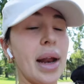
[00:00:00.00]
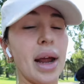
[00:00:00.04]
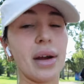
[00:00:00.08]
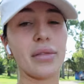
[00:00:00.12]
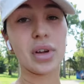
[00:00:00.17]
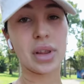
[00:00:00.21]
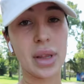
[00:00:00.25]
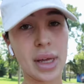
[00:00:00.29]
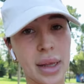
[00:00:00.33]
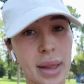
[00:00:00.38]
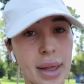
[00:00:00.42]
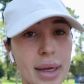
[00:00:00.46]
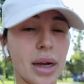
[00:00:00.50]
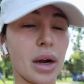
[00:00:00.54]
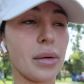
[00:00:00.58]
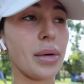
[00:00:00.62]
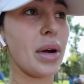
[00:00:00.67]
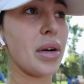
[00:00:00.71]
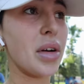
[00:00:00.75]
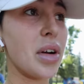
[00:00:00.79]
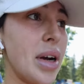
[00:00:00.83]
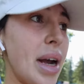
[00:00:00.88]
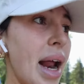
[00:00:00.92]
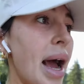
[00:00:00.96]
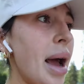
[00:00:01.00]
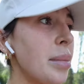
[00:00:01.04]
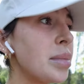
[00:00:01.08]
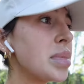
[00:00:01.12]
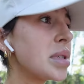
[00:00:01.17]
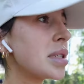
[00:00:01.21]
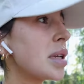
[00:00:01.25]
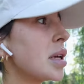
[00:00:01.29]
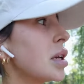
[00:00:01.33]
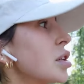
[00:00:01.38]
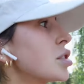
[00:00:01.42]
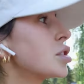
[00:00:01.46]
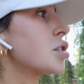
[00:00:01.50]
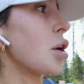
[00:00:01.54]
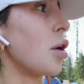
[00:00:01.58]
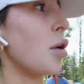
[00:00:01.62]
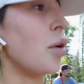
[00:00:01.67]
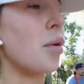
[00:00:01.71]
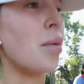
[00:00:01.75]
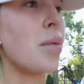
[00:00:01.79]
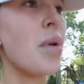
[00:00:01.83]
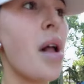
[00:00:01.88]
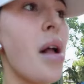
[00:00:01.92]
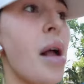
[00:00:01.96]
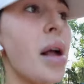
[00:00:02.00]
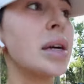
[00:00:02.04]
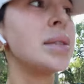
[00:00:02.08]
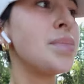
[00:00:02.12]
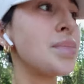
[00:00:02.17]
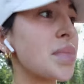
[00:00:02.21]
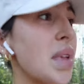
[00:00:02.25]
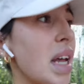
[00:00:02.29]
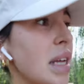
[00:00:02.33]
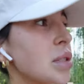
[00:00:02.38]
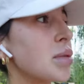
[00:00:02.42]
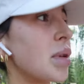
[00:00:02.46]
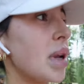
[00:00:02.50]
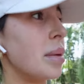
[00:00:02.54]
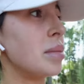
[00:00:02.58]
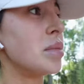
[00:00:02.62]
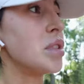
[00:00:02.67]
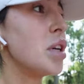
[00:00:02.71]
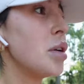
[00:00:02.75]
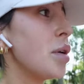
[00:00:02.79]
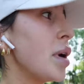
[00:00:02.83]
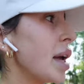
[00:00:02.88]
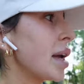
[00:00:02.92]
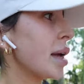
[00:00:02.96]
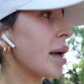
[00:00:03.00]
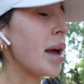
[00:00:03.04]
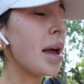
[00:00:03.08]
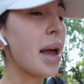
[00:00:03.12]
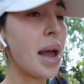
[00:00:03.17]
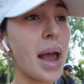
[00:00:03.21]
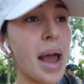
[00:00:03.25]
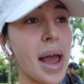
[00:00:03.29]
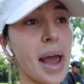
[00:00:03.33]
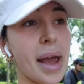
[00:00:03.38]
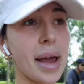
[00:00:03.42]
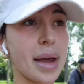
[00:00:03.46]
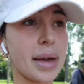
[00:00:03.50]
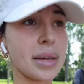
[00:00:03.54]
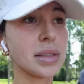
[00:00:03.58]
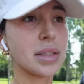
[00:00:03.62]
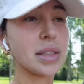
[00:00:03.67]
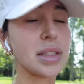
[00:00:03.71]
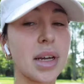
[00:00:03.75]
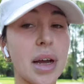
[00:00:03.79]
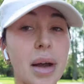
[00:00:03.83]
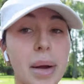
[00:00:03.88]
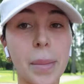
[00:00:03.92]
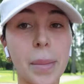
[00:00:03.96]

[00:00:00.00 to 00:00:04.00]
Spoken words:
everything like around her naps, so that's what I'm doing. And